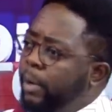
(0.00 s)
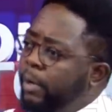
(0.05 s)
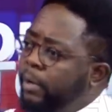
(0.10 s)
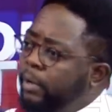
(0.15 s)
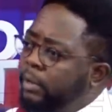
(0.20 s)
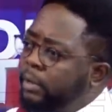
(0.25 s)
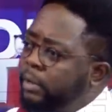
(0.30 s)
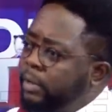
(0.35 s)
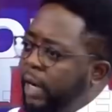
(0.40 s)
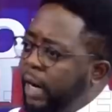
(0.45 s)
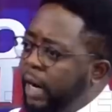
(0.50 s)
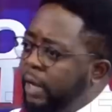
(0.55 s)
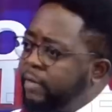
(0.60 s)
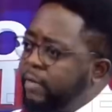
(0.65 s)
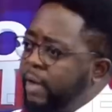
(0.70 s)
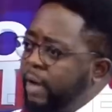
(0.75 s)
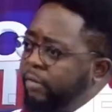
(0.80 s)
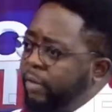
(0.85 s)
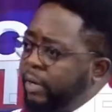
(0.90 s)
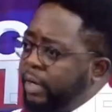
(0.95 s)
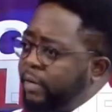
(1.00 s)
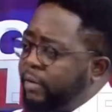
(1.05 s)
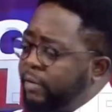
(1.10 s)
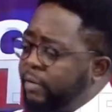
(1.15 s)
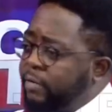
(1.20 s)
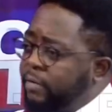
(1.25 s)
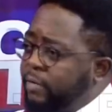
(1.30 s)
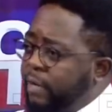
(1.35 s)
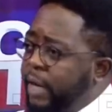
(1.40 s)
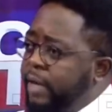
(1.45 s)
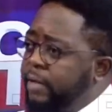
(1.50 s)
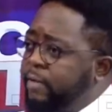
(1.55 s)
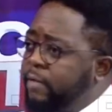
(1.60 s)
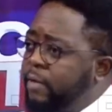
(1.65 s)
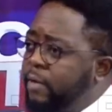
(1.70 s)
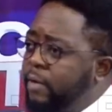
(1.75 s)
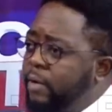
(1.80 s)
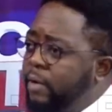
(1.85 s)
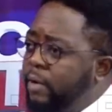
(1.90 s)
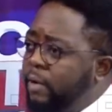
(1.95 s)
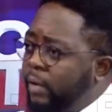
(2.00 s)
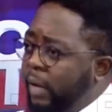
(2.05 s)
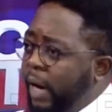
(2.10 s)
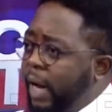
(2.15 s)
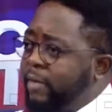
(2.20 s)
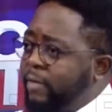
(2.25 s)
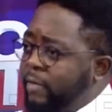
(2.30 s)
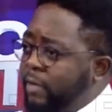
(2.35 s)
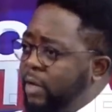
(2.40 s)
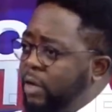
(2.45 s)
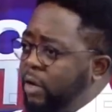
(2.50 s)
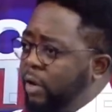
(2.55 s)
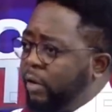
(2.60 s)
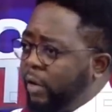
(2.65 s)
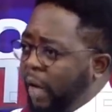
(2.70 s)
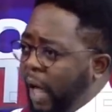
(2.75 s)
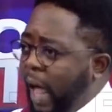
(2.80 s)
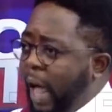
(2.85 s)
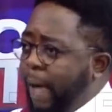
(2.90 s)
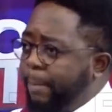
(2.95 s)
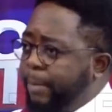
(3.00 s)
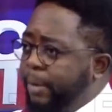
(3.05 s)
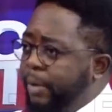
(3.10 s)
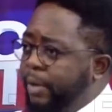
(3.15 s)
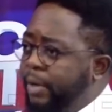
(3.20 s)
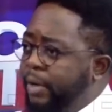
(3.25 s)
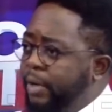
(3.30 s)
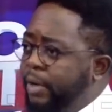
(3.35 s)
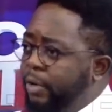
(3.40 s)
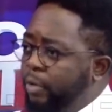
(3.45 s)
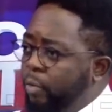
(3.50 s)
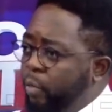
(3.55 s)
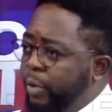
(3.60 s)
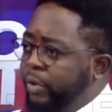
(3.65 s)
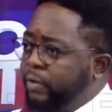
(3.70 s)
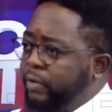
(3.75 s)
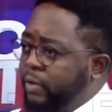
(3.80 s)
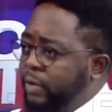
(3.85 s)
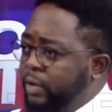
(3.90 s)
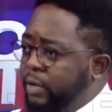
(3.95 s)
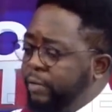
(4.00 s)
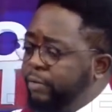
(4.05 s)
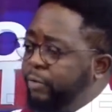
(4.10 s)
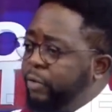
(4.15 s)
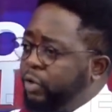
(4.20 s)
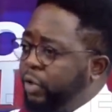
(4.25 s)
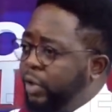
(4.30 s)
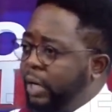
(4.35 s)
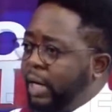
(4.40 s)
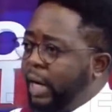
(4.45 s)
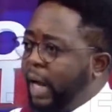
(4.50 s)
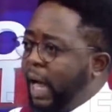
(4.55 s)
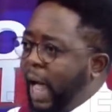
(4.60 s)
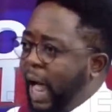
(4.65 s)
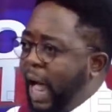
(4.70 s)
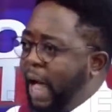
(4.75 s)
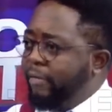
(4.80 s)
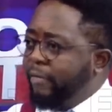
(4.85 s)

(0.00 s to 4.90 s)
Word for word: But yeah. there are several states that are still not happy with the division that they're